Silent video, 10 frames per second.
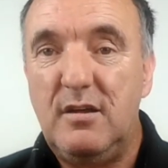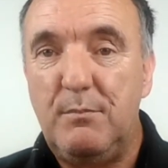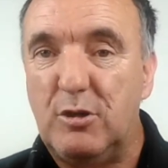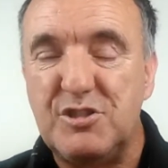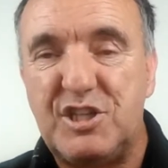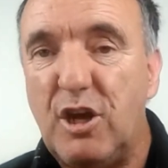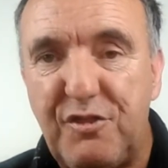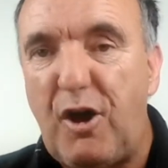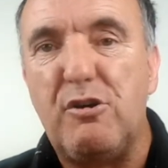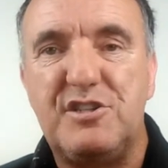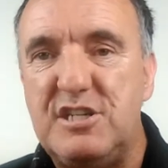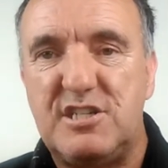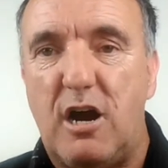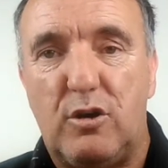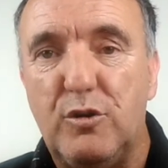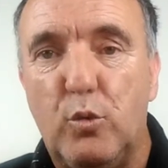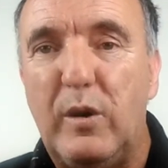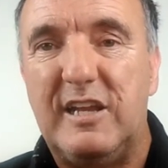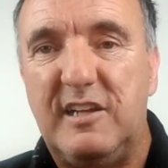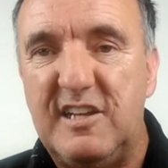because the authorities aren't going to
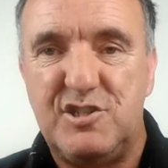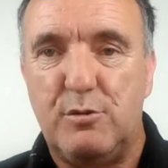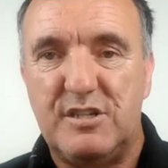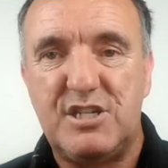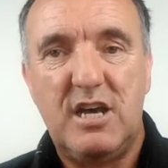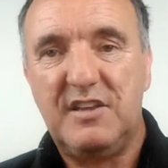willingly do it.